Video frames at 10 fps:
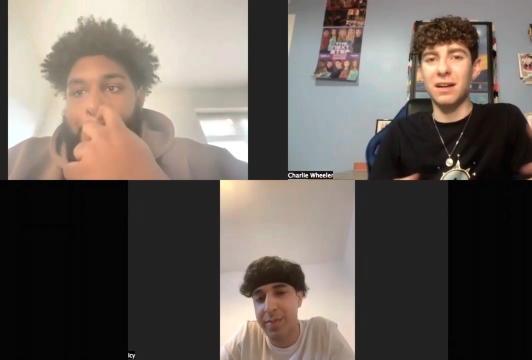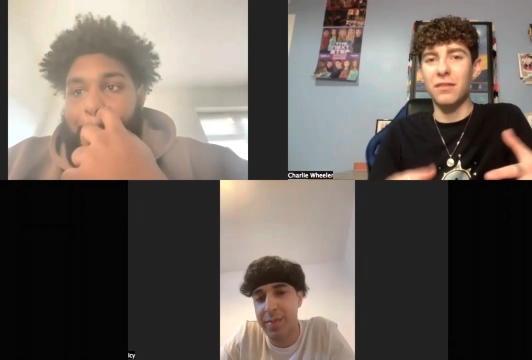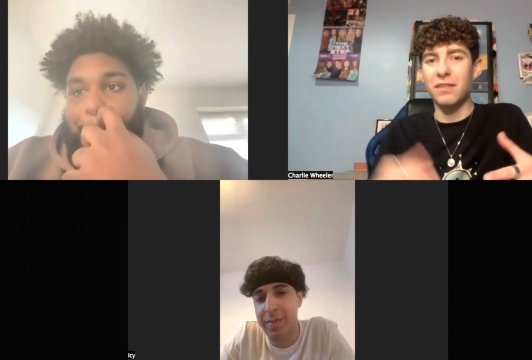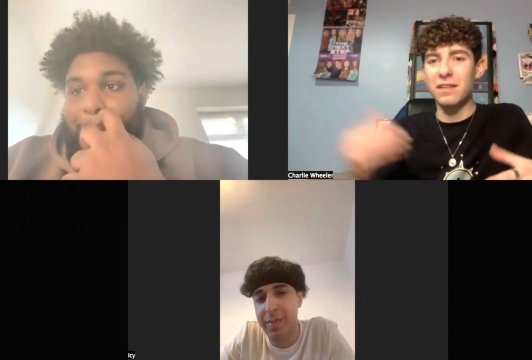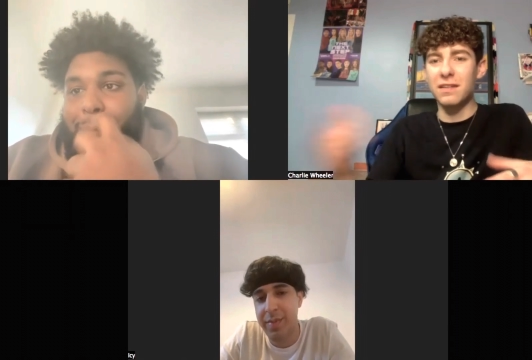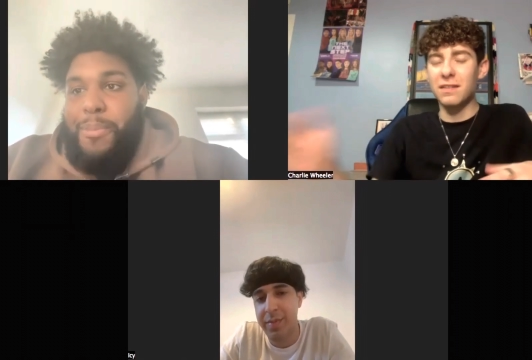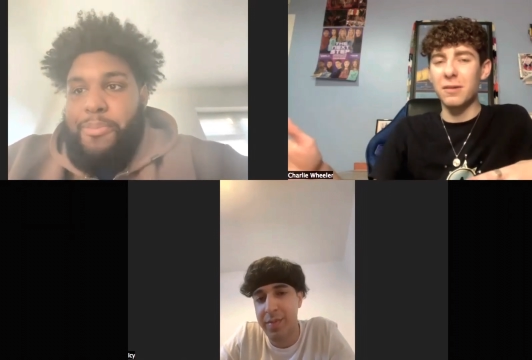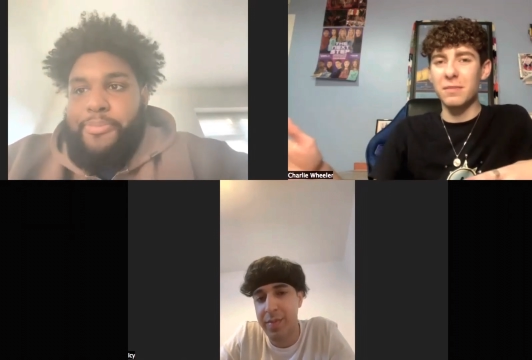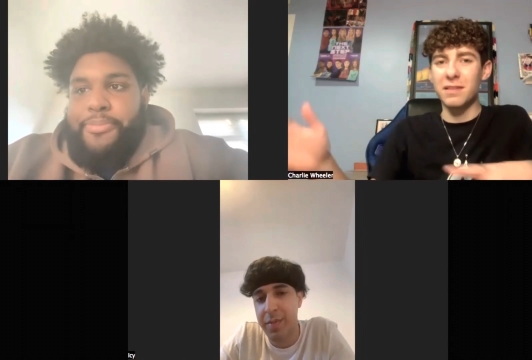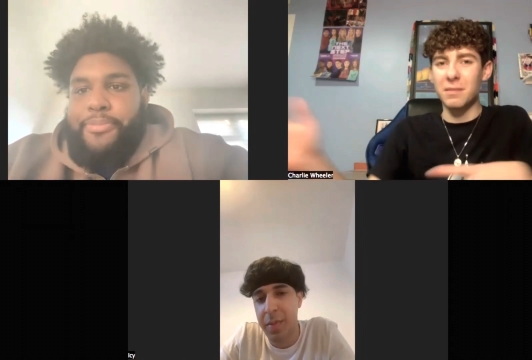Speaker 1: Like, obviously,
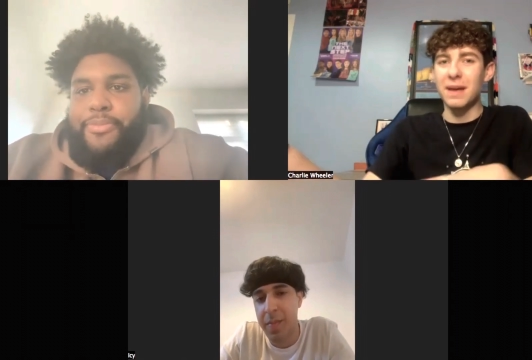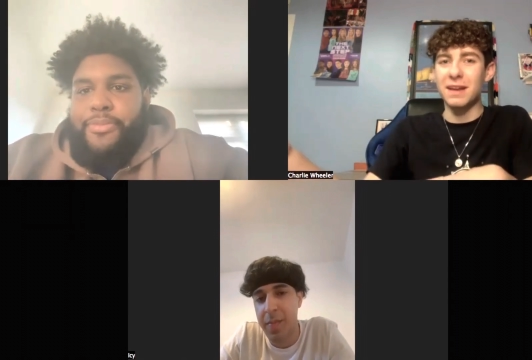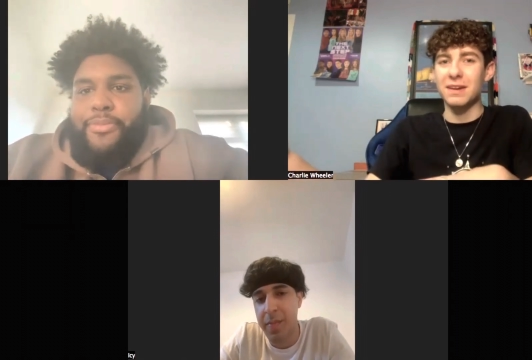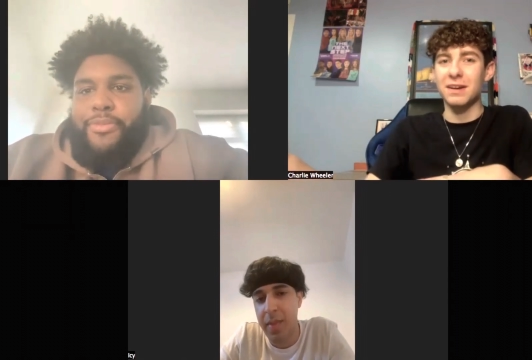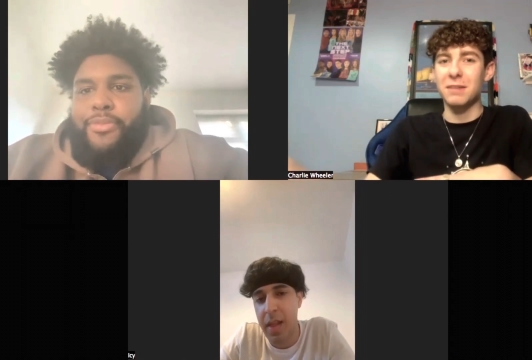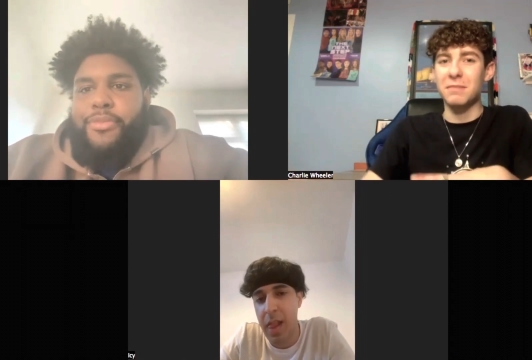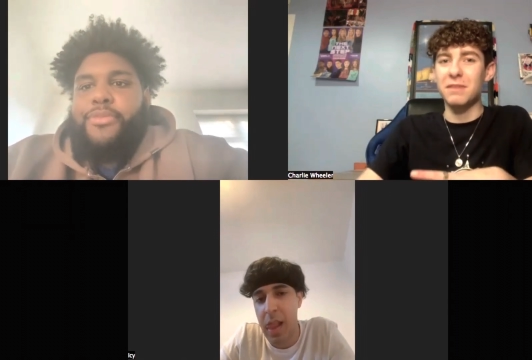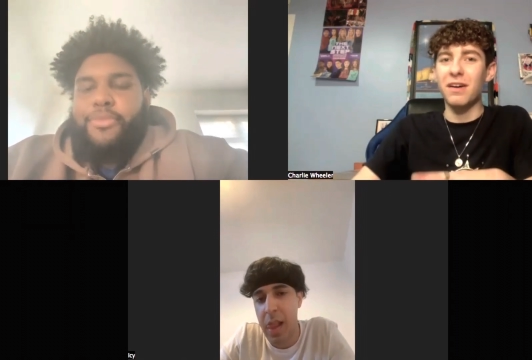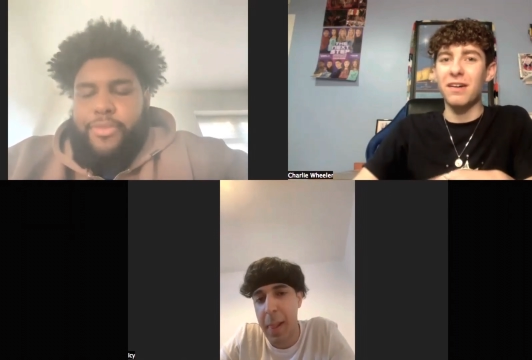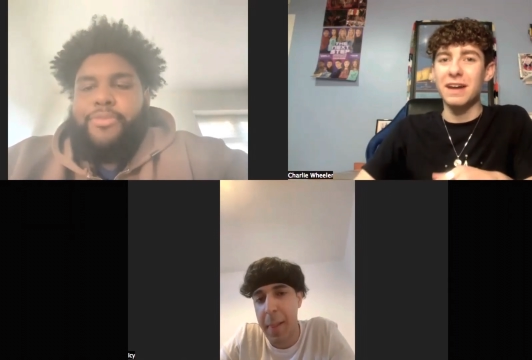Simon's opinion can
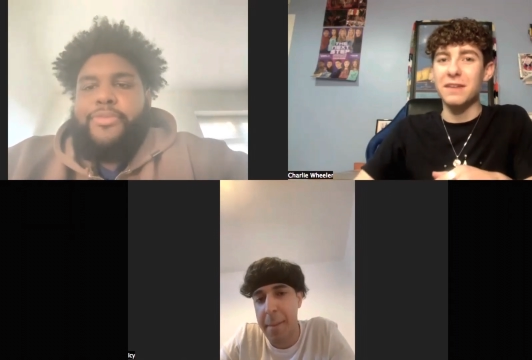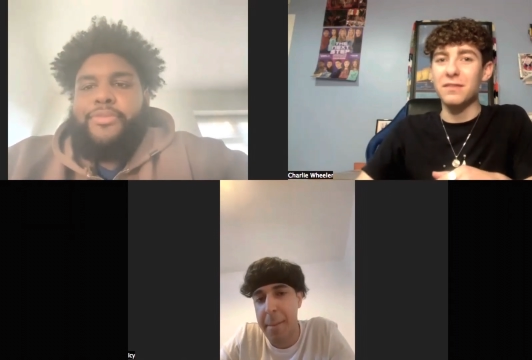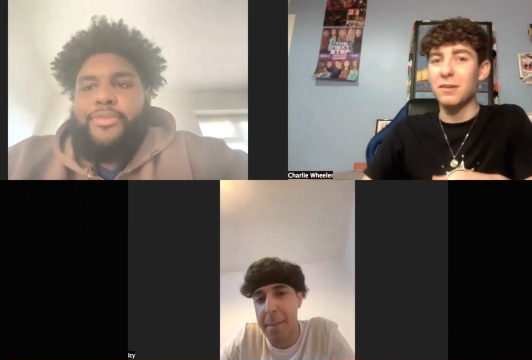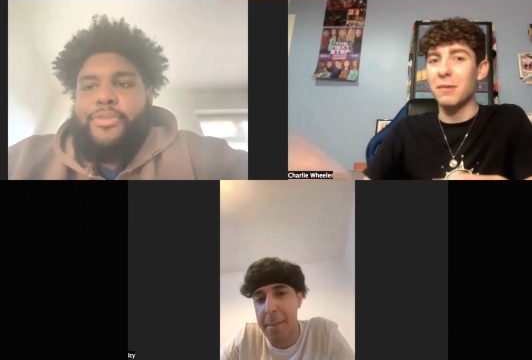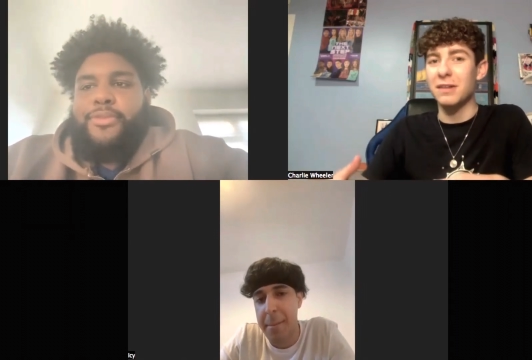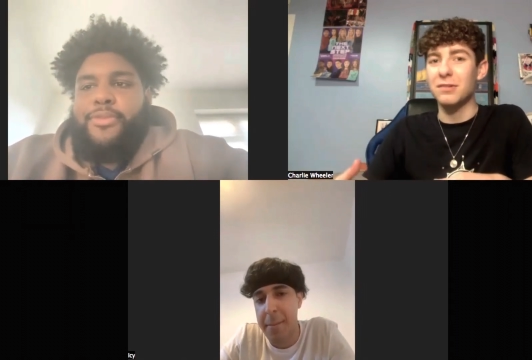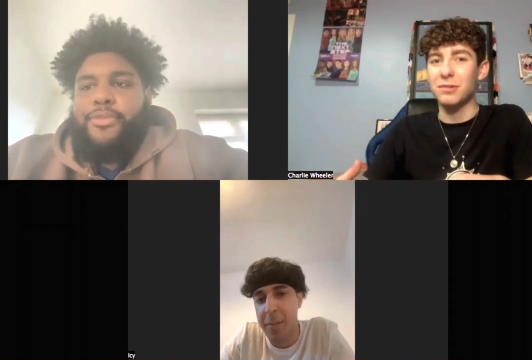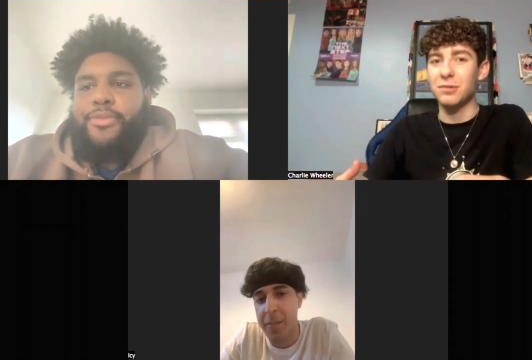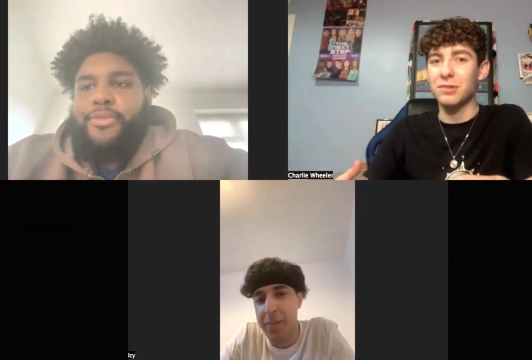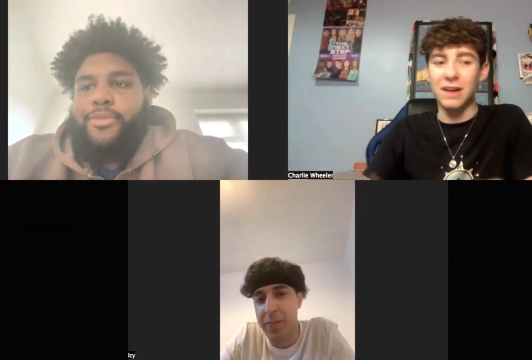be very
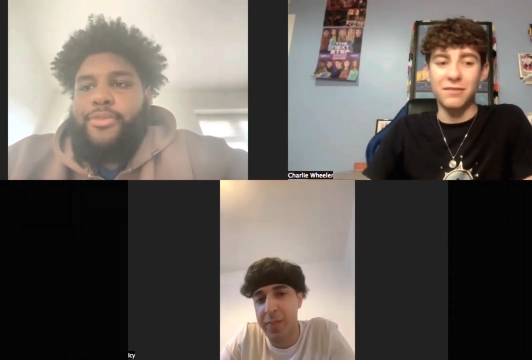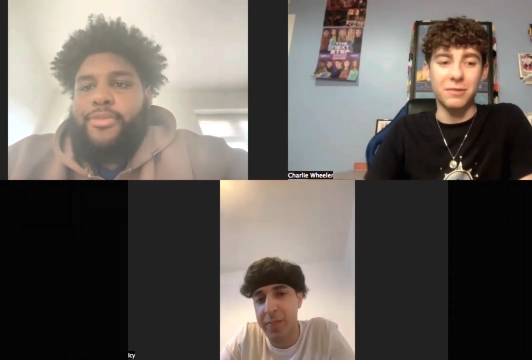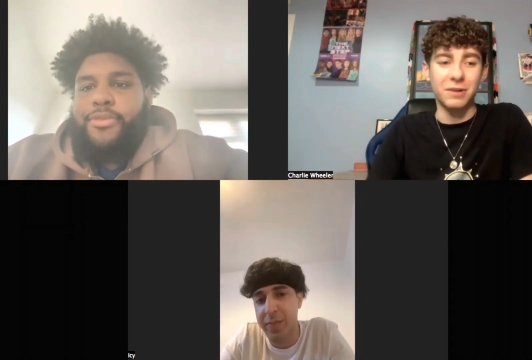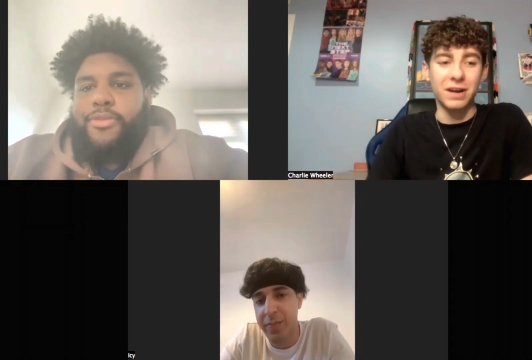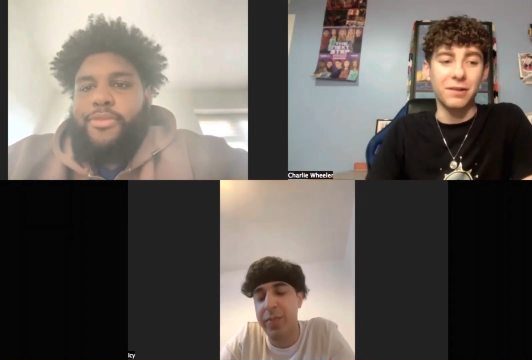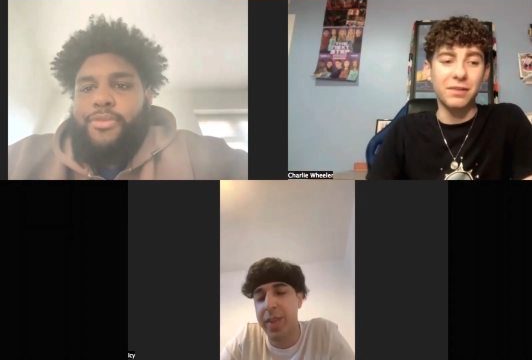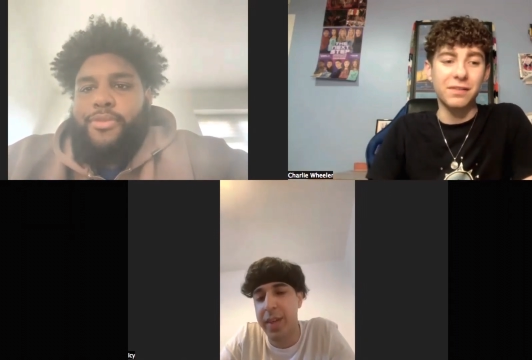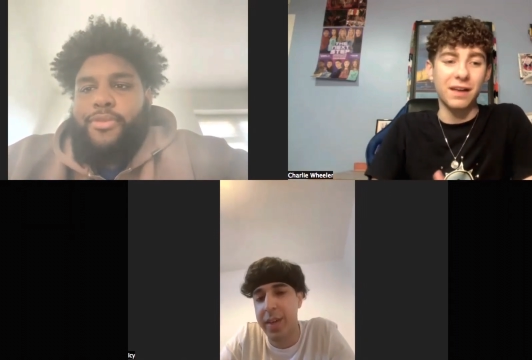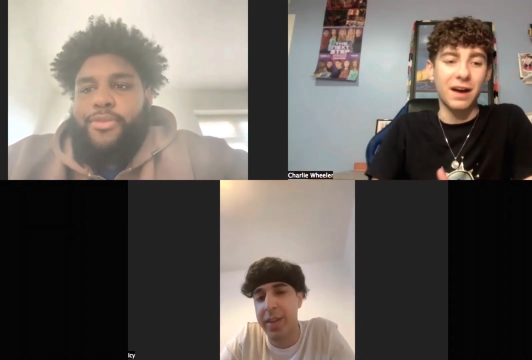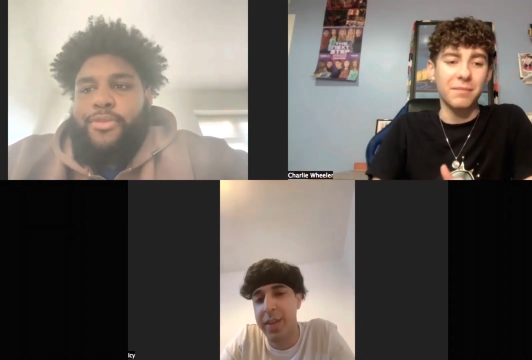influential to everyone
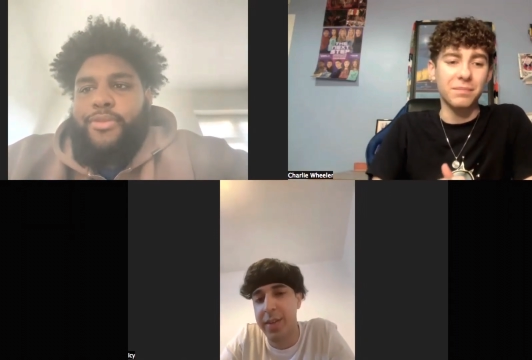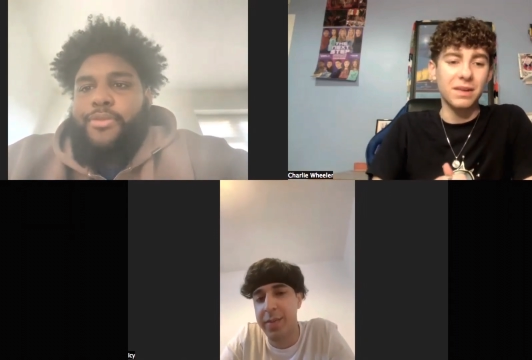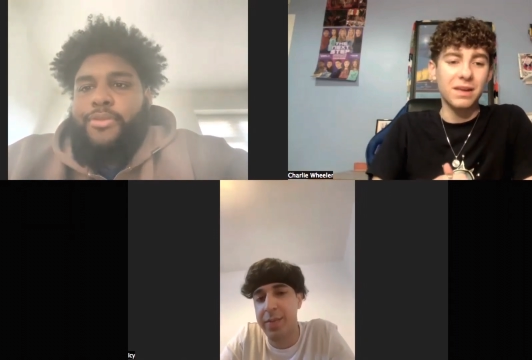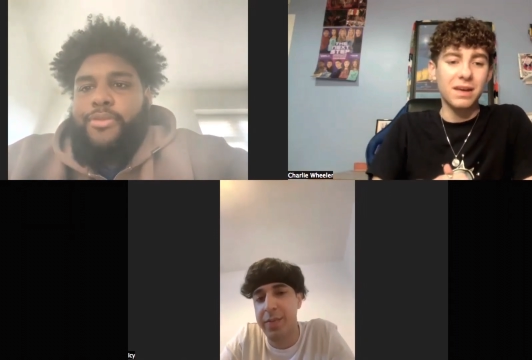else. Mm. Um,